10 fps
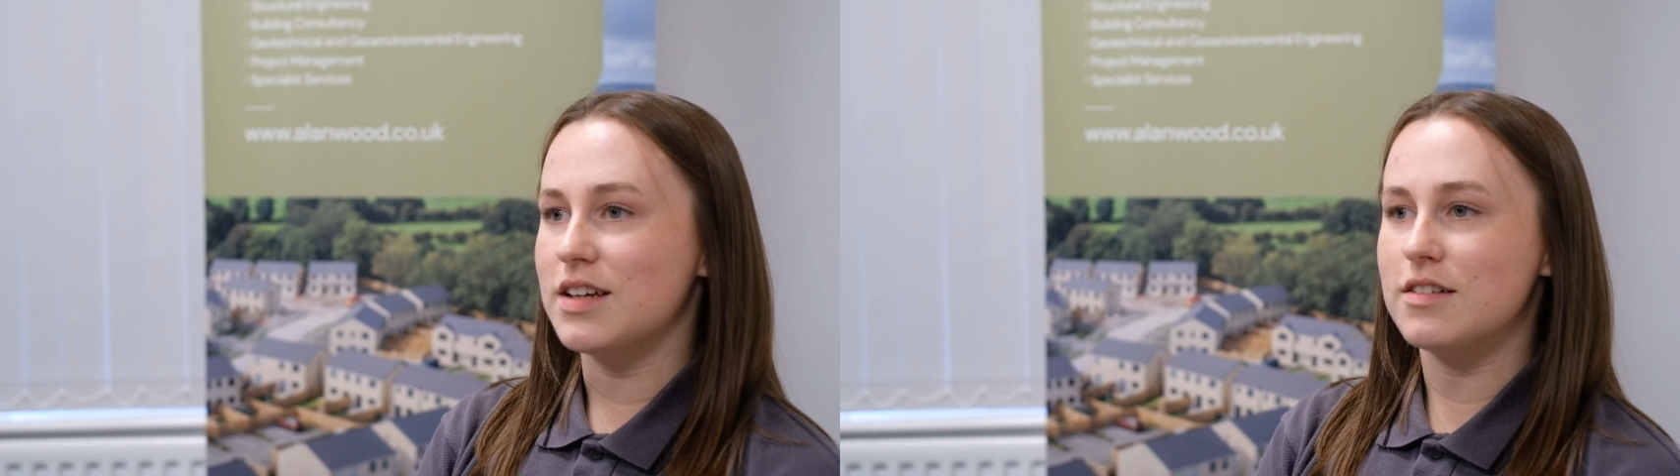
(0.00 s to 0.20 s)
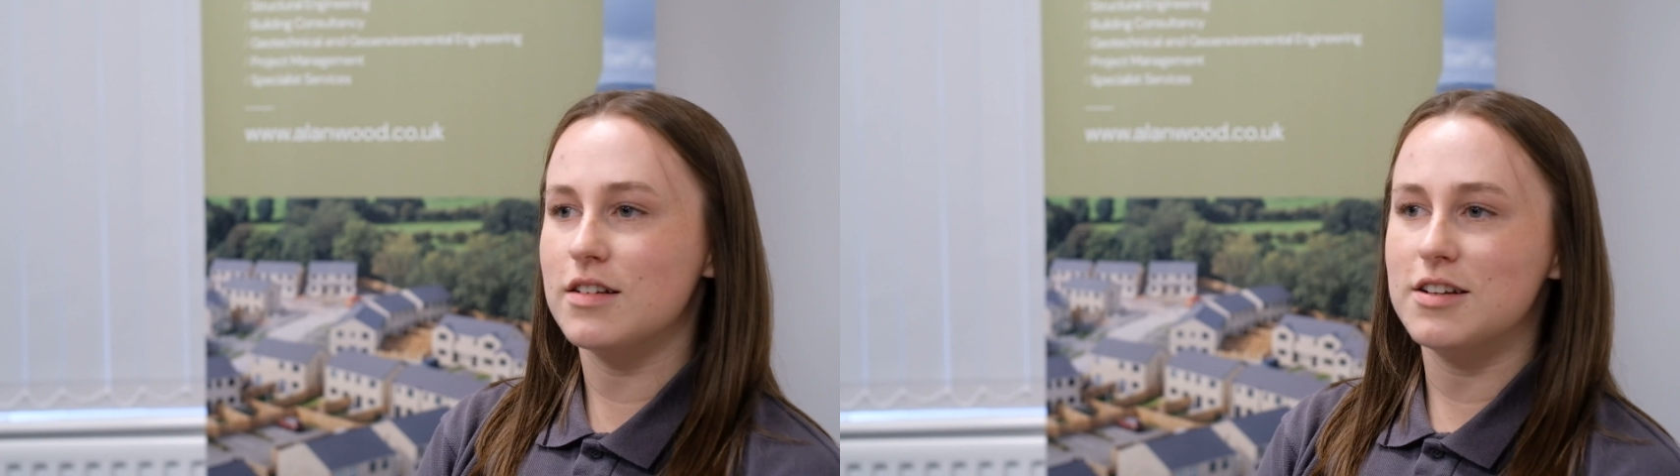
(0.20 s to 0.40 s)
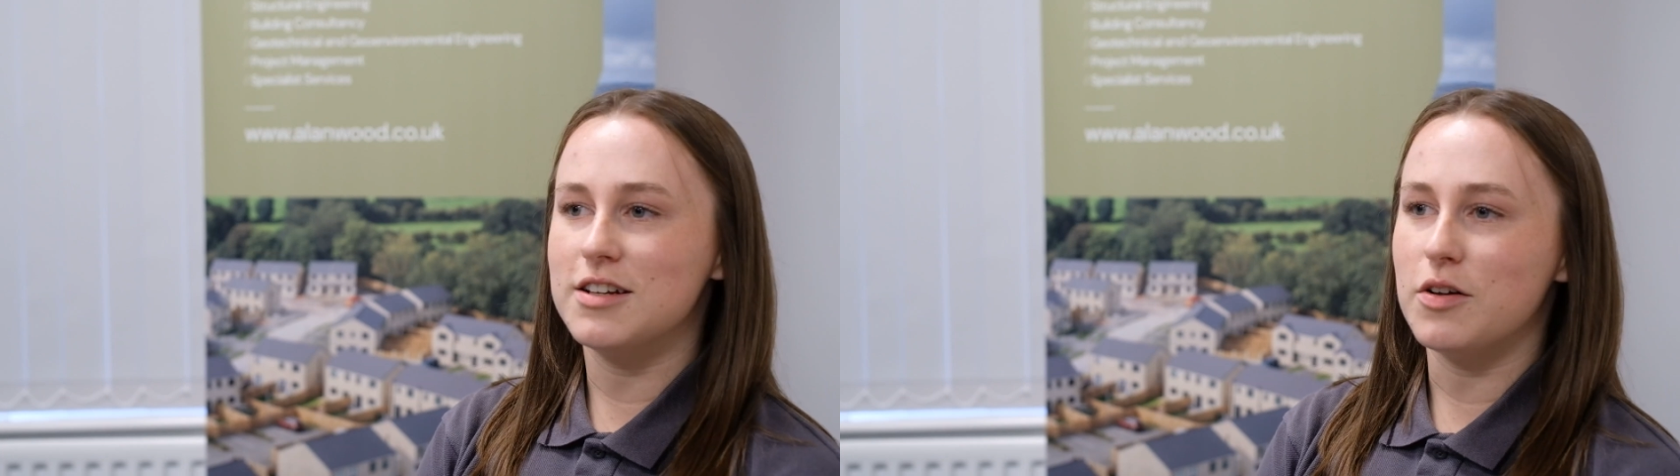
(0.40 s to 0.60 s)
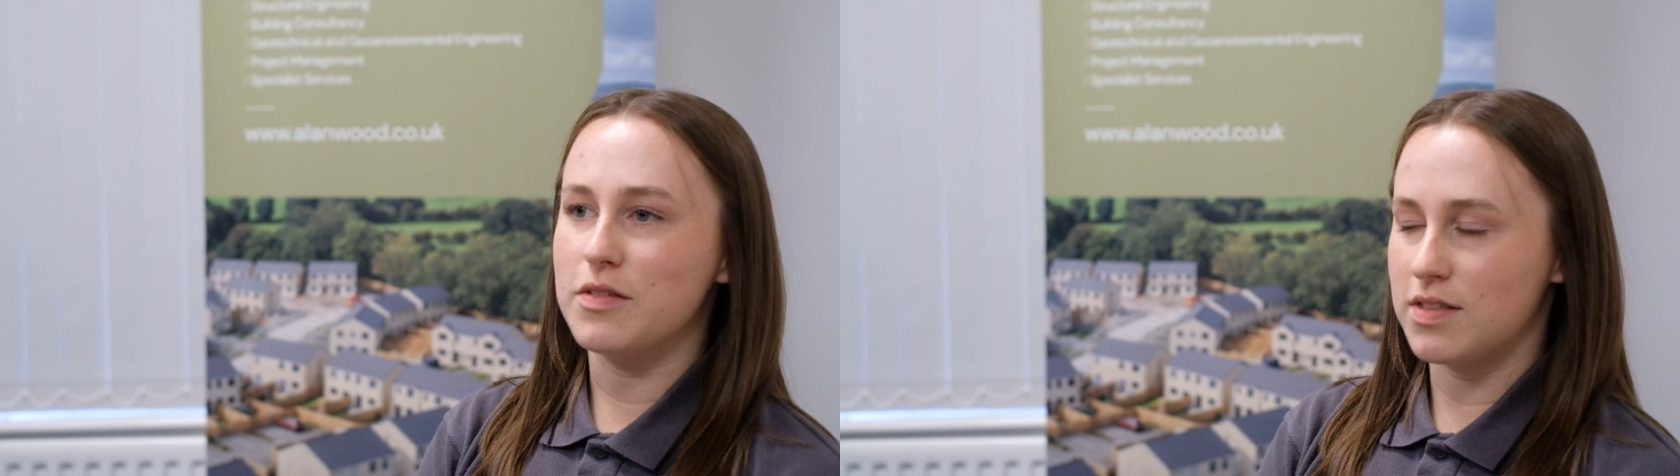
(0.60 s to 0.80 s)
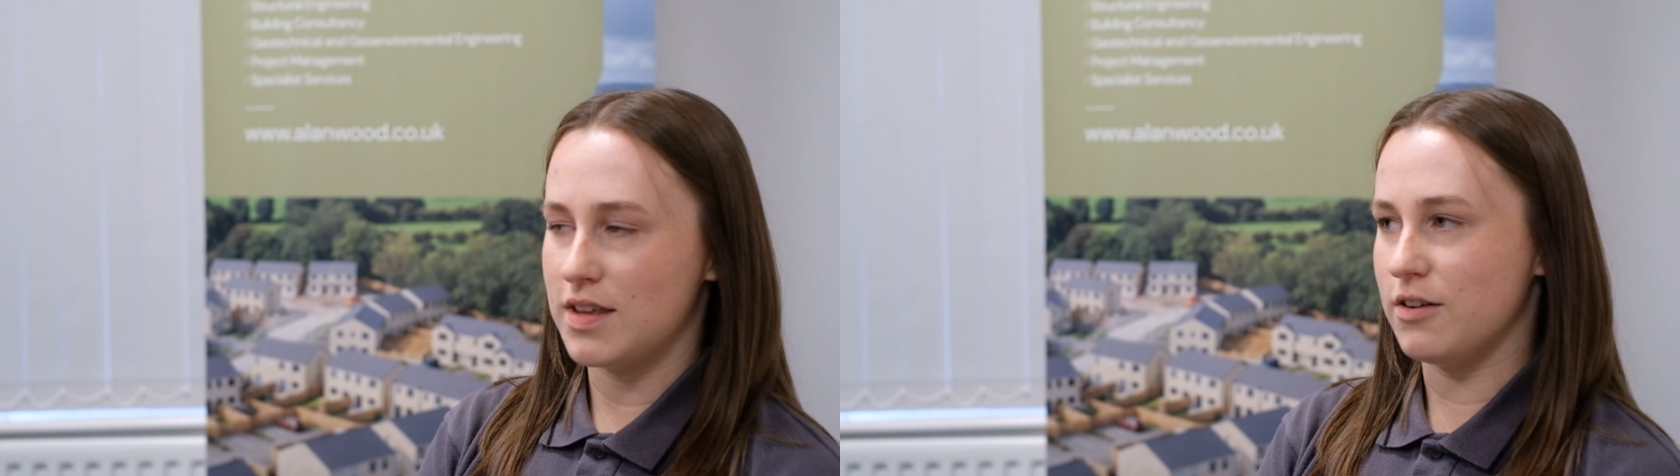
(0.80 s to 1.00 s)
and learning all the
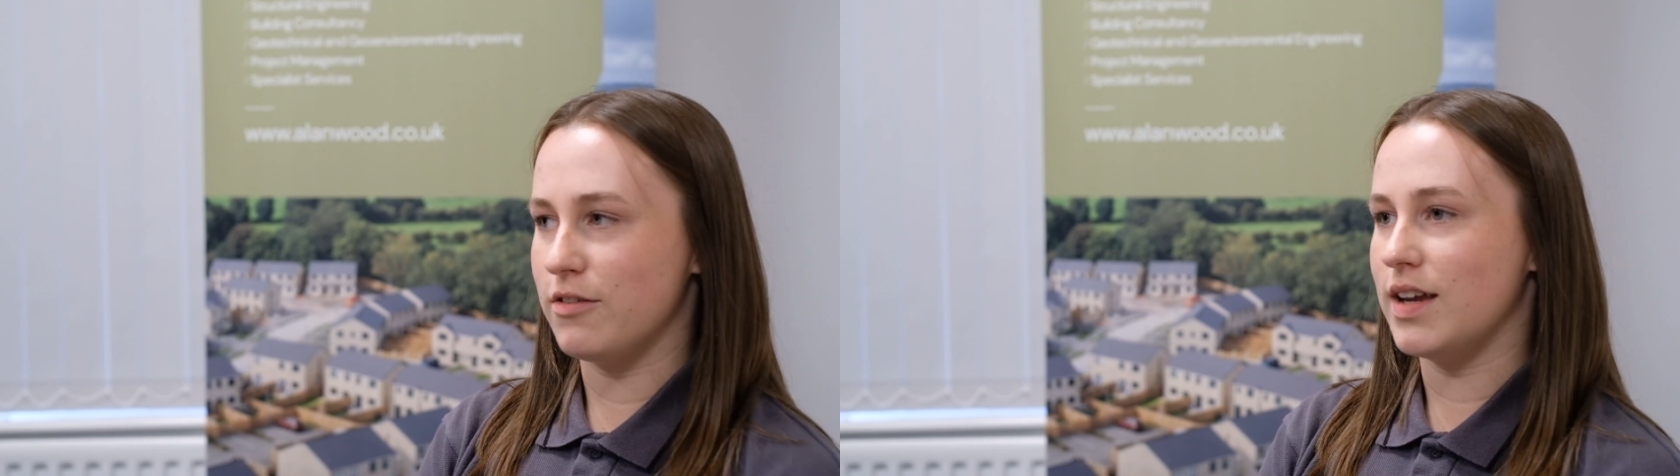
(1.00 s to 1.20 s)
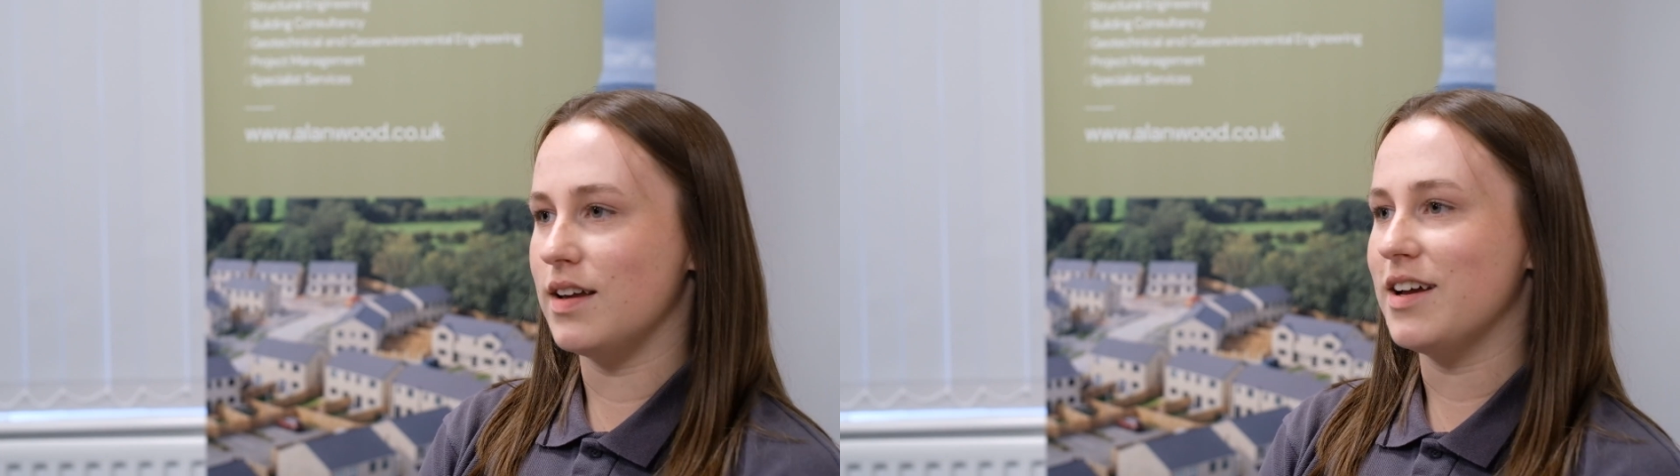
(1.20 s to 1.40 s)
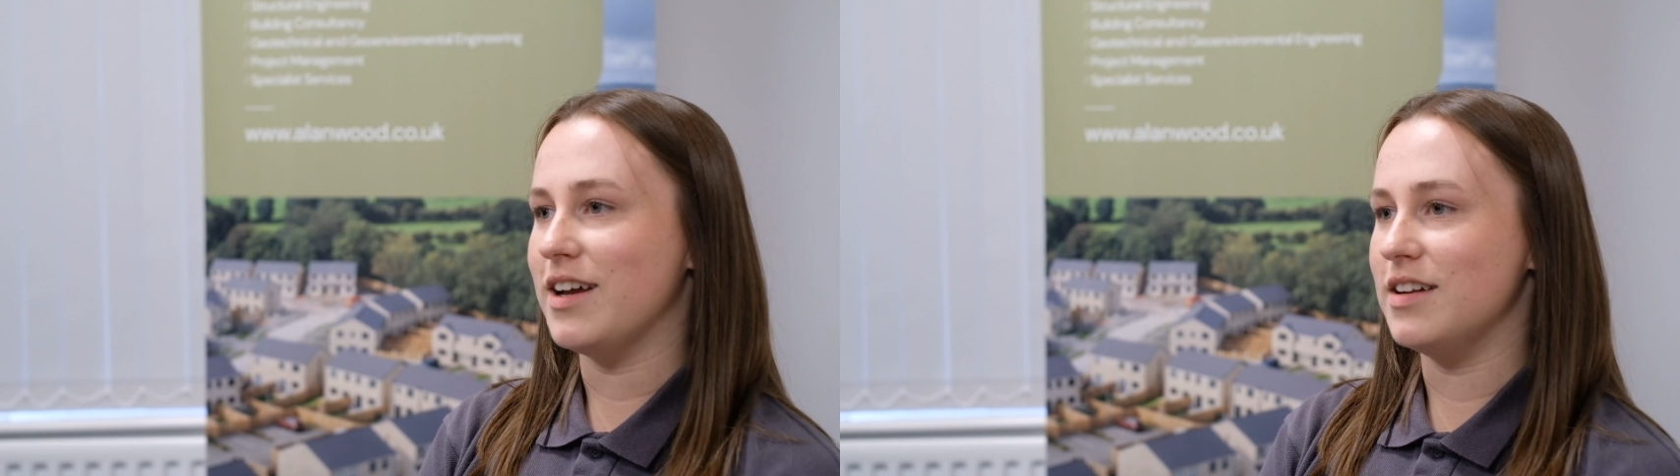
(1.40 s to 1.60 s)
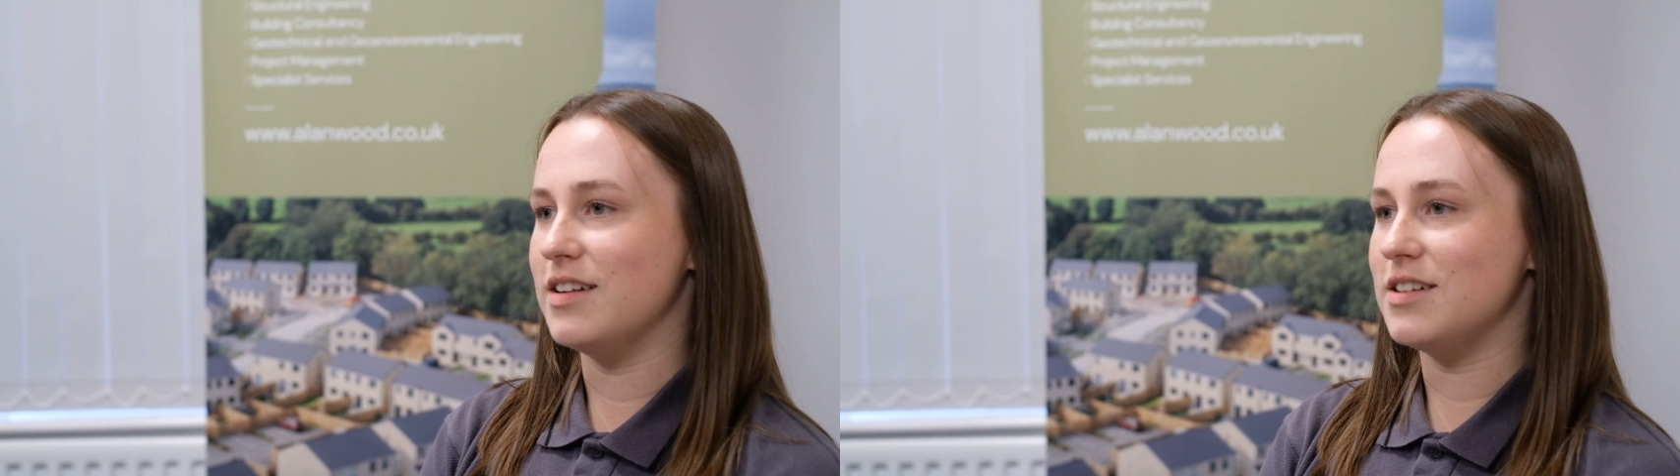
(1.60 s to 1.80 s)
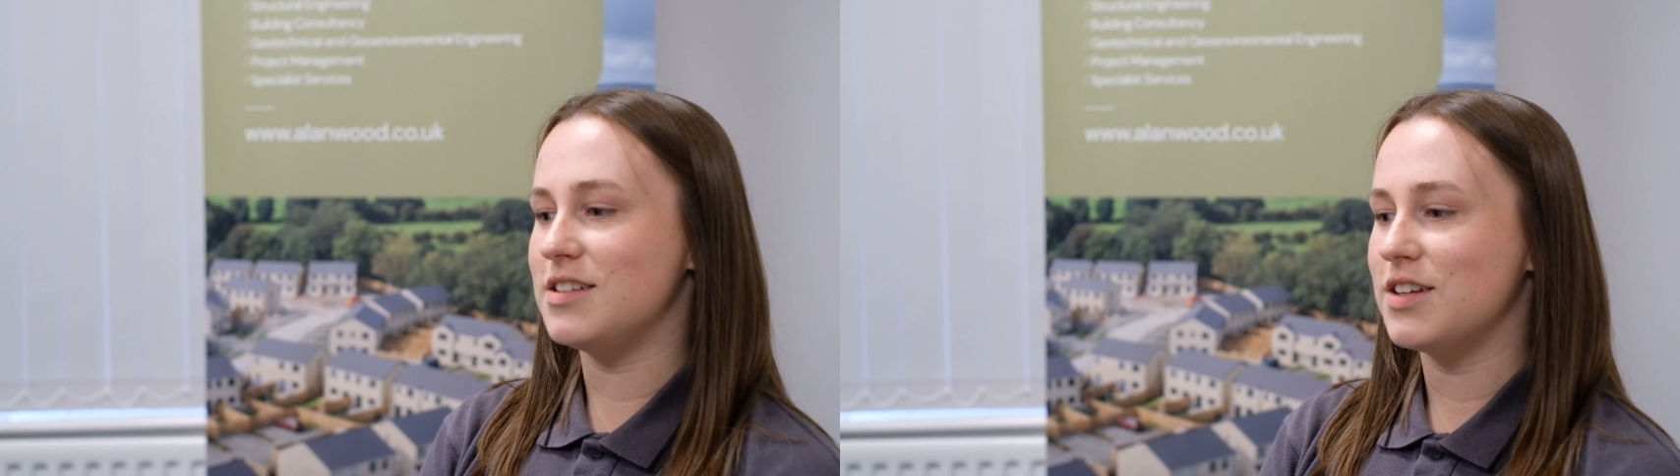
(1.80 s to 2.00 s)
theory
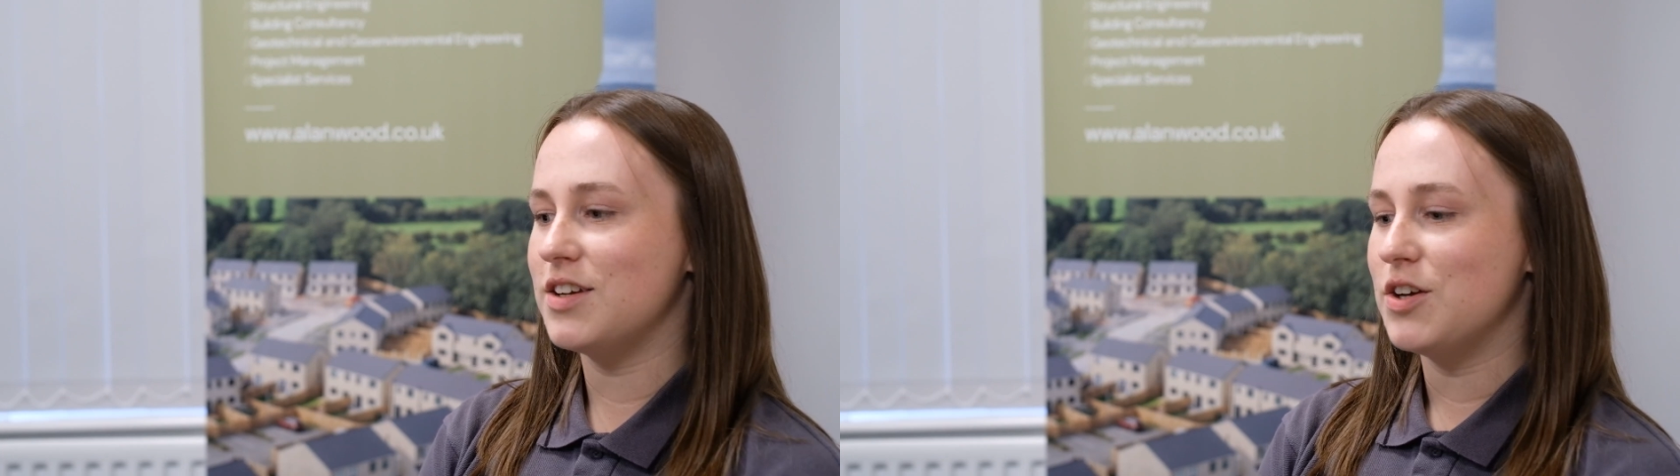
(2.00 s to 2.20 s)
and